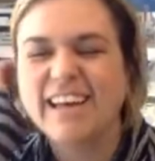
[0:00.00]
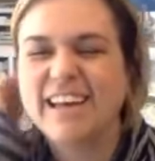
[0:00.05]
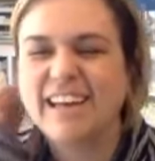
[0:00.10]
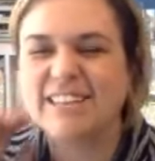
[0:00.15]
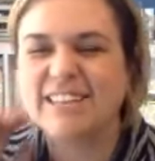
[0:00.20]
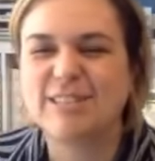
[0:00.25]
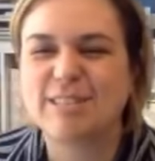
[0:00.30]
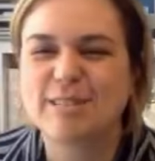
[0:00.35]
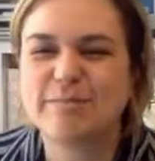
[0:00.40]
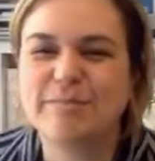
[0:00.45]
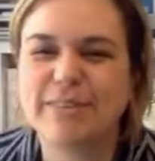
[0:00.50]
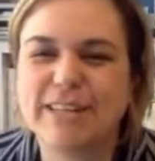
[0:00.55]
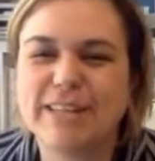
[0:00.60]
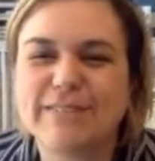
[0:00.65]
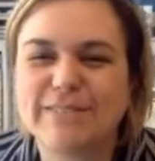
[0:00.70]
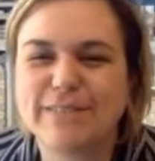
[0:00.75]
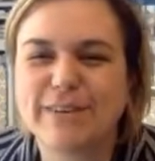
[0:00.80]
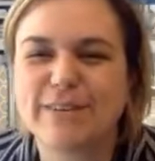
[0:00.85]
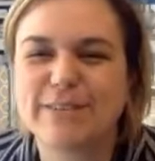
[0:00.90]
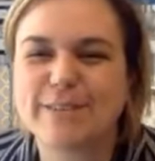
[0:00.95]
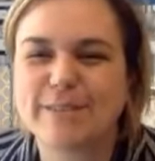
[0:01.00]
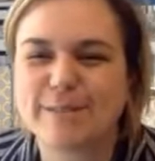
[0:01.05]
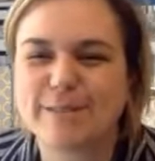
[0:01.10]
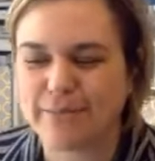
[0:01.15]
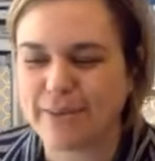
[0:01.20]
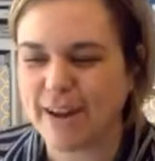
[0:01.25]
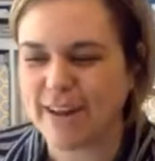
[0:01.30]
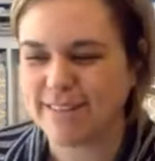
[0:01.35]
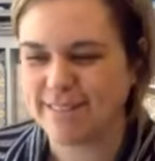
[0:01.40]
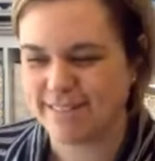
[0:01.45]
it should be of no
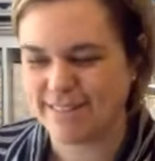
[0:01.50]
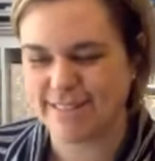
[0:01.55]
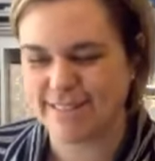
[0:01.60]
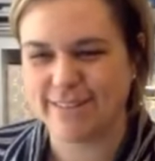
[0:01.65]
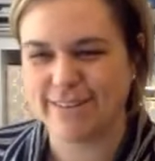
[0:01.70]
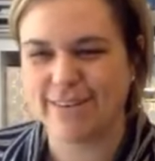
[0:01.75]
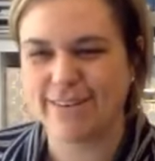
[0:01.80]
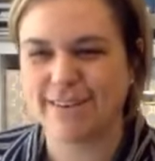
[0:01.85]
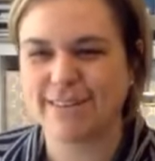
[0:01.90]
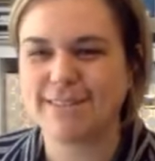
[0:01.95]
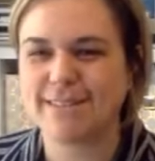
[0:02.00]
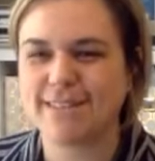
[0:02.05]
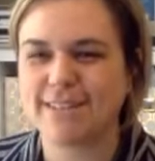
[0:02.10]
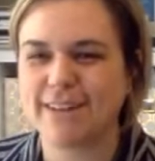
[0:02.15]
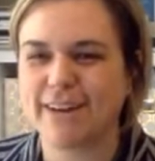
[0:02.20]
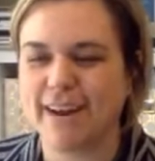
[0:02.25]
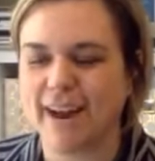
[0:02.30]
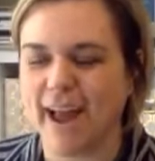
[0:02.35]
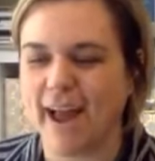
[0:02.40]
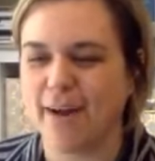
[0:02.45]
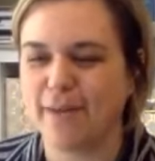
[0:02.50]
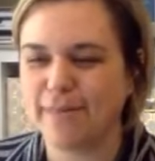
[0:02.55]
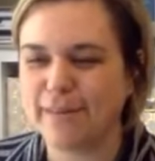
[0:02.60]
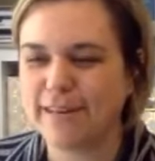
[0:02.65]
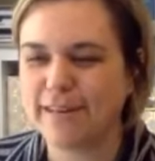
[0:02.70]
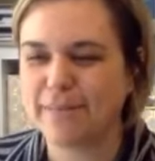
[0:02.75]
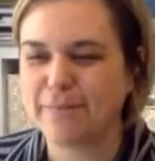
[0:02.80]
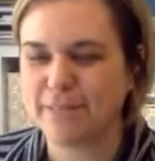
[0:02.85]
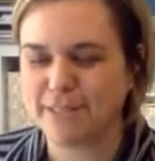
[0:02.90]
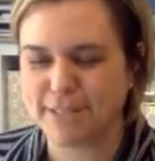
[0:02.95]
surprise to you, considering how
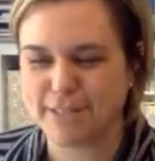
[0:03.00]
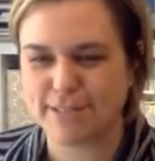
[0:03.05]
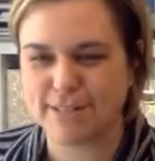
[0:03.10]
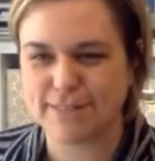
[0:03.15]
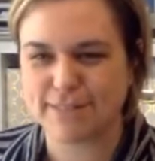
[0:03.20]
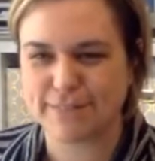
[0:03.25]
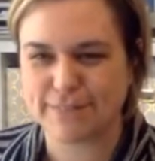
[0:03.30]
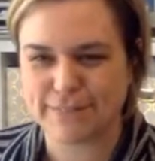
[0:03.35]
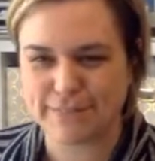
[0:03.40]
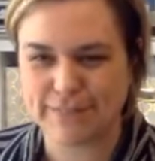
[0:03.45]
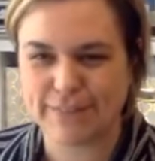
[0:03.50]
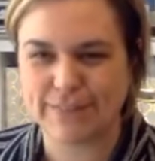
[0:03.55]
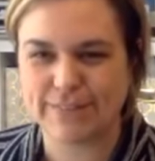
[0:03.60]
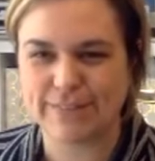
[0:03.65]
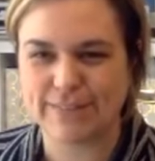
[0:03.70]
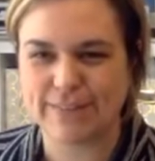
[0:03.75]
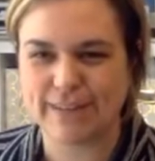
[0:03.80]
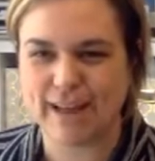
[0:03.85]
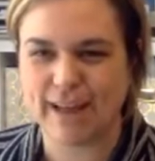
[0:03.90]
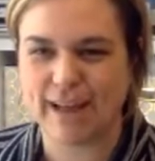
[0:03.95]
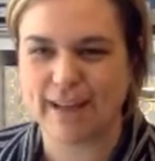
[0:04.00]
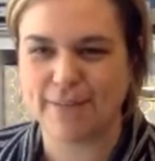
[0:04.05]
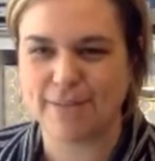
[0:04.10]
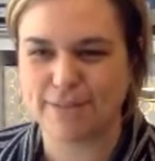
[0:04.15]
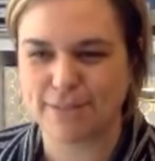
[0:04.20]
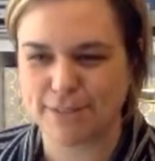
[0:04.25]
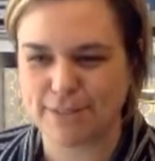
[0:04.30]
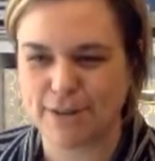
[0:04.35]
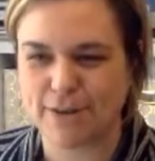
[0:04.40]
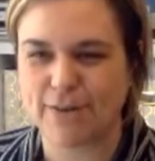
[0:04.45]
many pictures of food
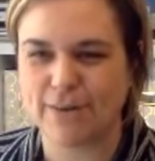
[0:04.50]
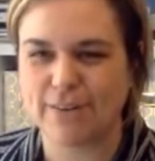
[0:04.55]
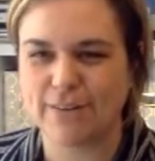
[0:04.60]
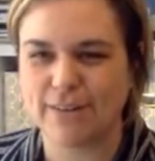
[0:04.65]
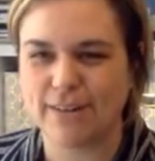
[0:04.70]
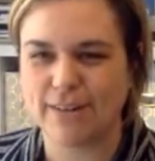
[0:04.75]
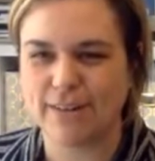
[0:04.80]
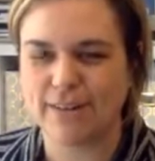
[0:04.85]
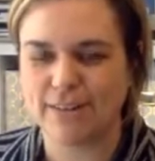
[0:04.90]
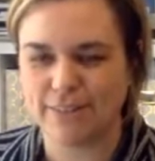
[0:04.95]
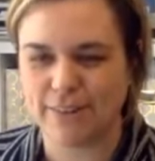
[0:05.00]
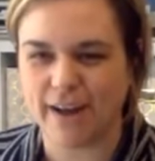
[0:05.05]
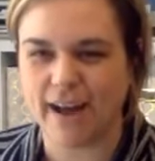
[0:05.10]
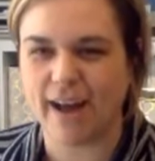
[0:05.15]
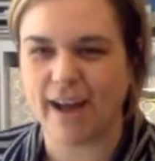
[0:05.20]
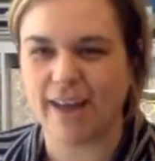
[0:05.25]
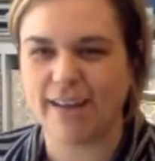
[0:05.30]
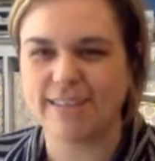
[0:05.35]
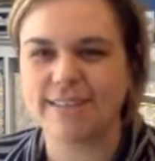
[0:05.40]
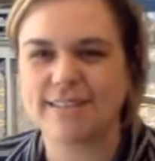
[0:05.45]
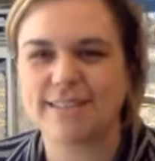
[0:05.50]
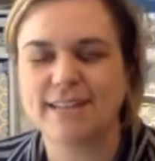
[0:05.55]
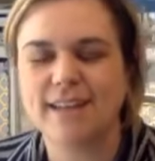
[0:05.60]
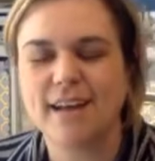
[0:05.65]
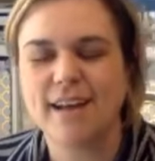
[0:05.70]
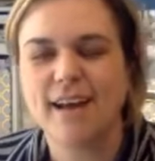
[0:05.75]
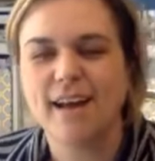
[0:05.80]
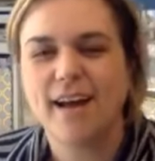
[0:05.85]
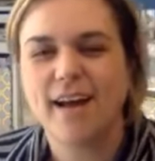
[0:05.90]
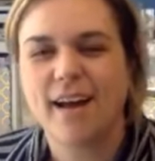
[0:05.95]
I've showed you guys.
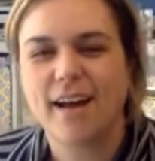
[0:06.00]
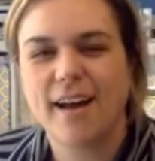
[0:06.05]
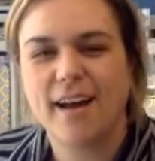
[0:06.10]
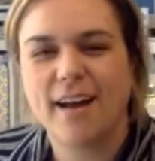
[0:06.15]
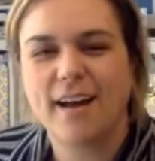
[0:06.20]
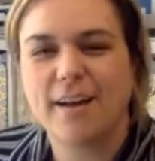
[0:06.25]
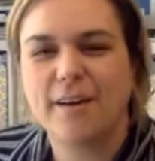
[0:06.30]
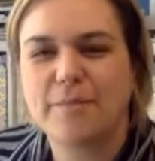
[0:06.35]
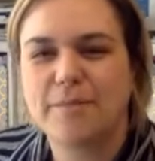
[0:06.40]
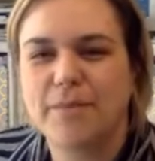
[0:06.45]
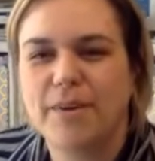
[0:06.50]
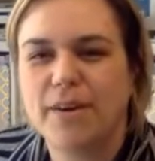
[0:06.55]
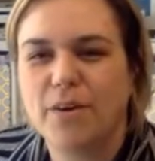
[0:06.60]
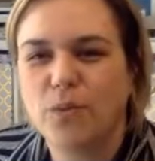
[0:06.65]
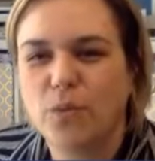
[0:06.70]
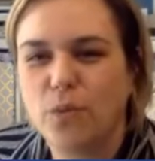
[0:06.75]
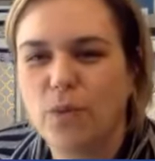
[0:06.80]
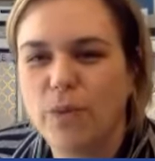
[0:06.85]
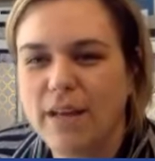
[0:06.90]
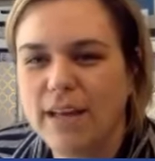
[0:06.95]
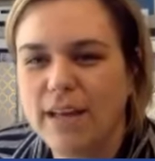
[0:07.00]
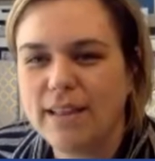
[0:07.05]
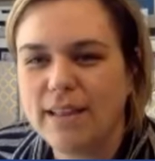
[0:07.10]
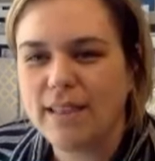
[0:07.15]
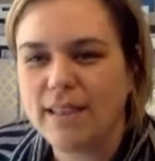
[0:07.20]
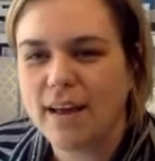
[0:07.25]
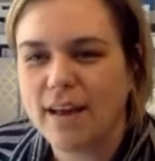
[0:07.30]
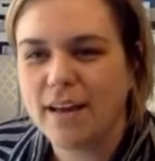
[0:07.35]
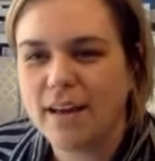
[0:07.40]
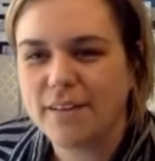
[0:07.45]
Um, we
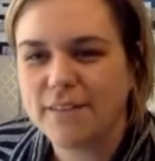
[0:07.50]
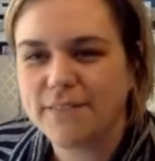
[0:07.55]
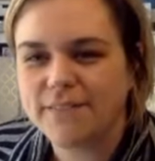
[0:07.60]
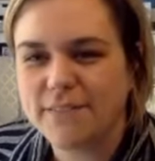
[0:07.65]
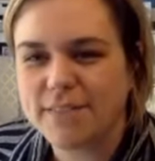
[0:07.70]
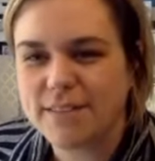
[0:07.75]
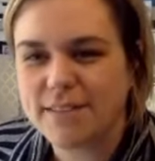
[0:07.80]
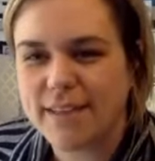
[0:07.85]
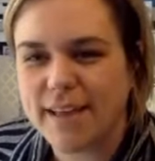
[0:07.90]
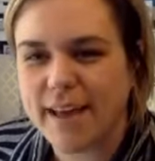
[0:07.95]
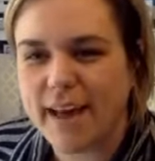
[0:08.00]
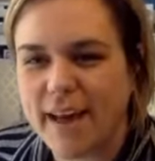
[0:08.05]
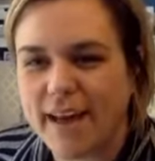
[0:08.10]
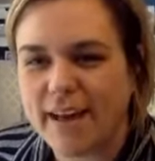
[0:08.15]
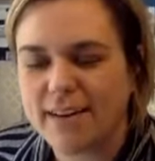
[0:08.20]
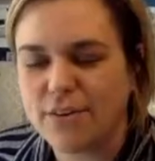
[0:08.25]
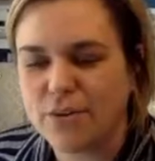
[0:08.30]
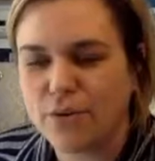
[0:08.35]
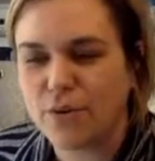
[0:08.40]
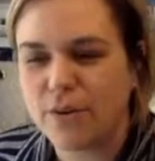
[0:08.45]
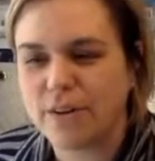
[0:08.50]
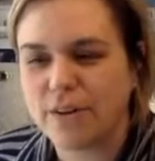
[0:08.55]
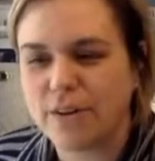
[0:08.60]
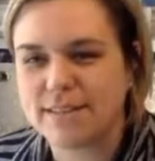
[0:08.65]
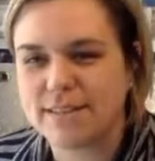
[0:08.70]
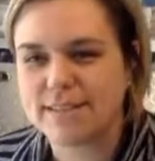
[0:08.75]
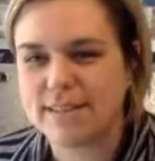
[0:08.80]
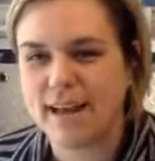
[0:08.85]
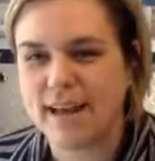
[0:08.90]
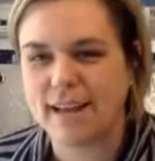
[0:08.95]
loved that New
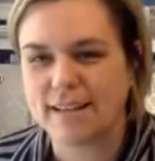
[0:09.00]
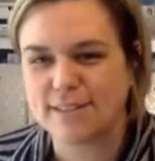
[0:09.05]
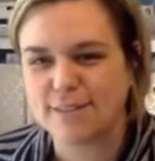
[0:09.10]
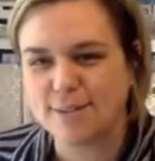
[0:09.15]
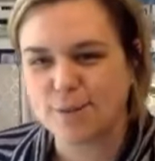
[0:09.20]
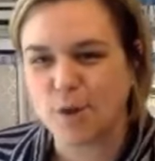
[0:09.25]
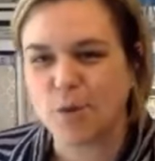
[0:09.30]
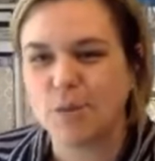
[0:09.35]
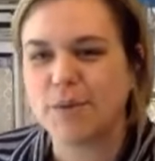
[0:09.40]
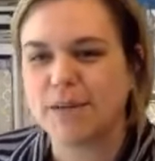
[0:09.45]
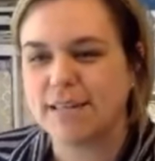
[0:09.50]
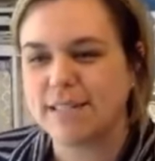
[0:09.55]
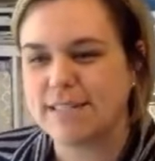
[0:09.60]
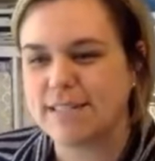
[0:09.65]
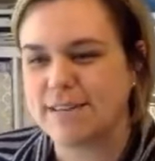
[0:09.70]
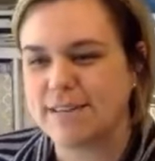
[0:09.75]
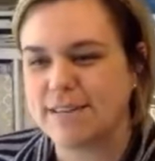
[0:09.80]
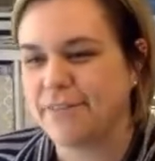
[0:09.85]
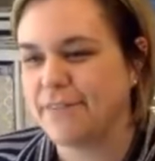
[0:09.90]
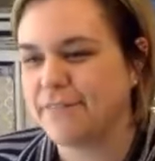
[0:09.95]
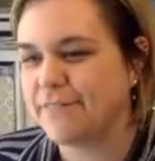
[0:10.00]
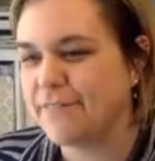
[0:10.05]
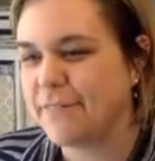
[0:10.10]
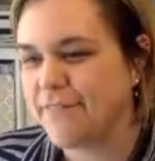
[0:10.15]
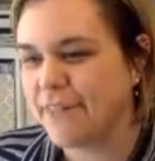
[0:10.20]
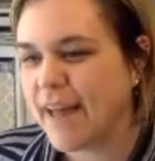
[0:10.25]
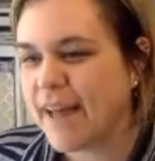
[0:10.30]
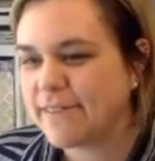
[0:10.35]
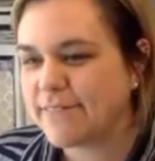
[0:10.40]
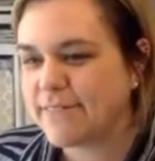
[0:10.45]
Orleans had so many different
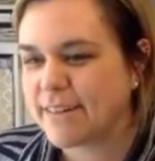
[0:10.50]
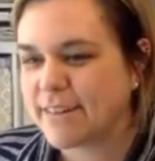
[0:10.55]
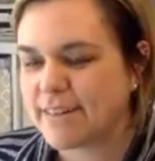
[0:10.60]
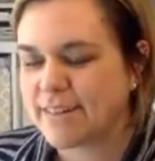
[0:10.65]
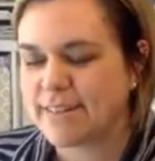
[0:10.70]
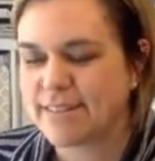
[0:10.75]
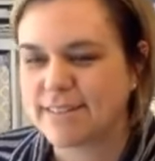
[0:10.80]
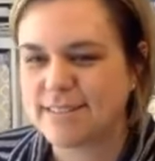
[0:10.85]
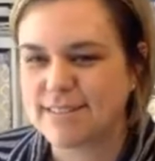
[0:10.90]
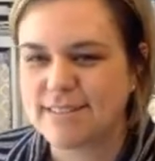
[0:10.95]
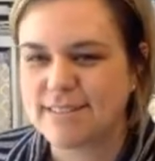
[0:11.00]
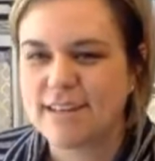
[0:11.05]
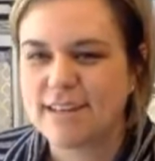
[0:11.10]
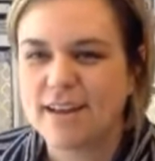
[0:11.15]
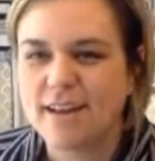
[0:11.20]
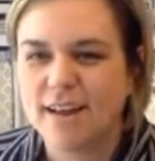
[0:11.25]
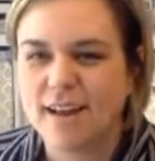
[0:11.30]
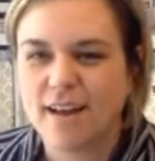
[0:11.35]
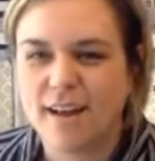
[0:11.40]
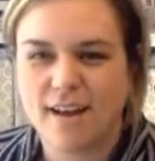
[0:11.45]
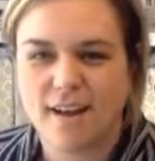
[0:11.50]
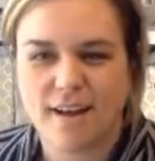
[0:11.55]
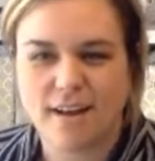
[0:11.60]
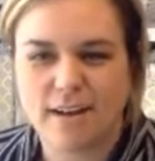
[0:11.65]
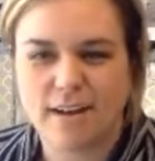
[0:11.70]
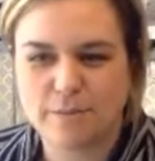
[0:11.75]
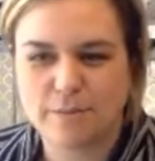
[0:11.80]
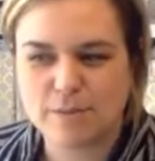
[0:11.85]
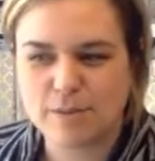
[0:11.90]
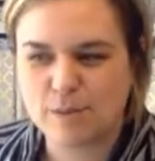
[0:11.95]
flavors,
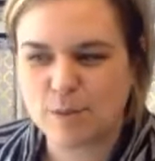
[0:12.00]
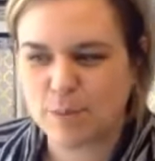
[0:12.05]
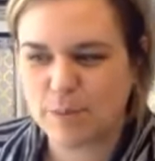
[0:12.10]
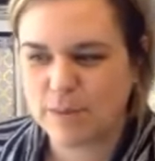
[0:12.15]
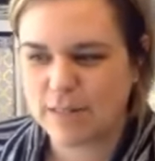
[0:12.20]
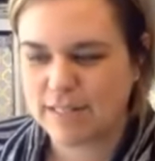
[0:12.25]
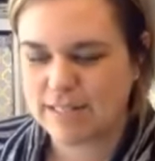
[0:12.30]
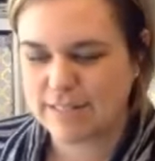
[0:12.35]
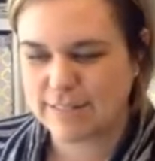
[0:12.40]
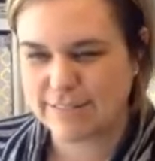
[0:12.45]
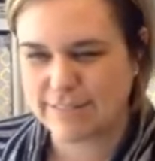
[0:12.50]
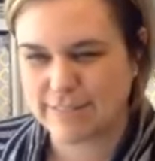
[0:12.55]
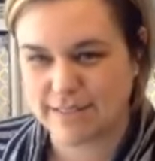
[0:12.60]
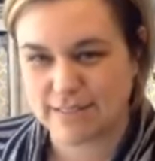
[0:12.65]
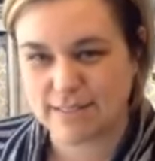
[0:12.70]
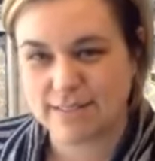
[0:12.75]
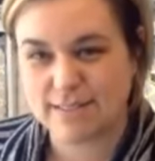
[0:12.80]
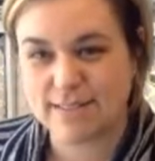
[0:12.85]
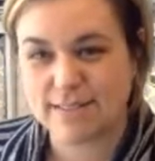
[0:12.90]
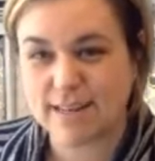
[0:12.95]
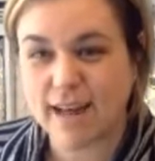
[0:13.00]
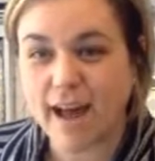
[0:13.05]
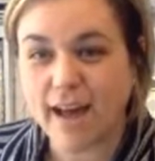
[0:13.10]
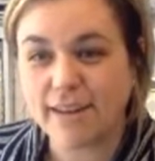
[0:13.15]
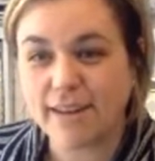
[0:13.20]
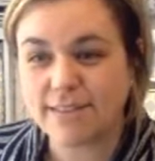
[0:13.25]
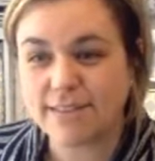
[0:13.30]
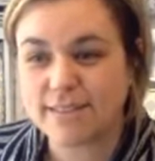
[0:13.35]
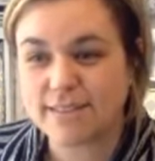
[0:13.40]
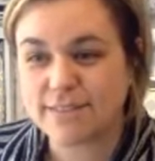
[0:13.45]
um, so many different
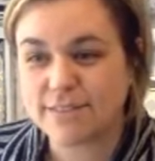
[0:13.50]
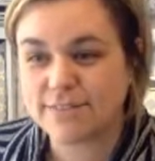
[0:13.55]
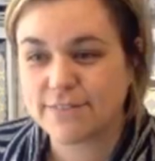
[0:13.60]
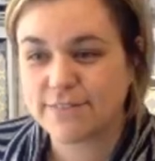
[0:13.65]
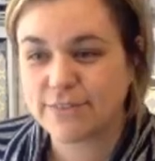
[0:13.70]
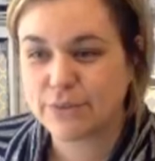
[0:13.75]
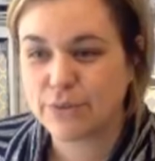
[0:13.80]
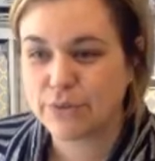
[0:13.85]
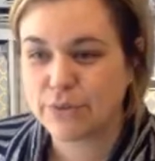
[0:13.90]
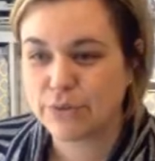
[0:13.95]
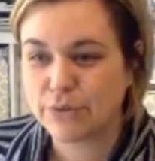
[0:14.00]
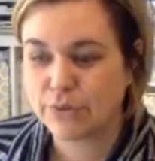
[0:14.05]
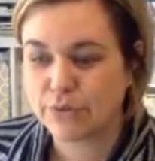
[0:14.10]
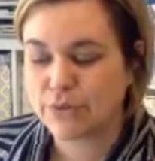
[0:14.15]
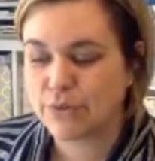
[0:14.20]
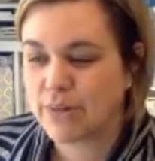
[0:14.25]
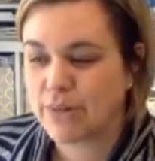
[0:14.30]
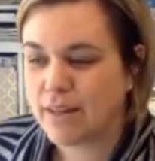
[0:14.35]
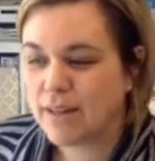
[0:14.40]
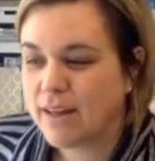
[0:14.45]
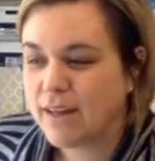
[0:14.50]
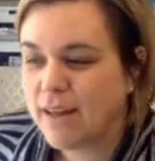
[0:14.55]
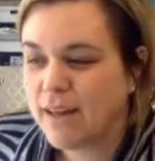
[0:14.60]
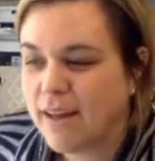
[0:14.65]
styles of food.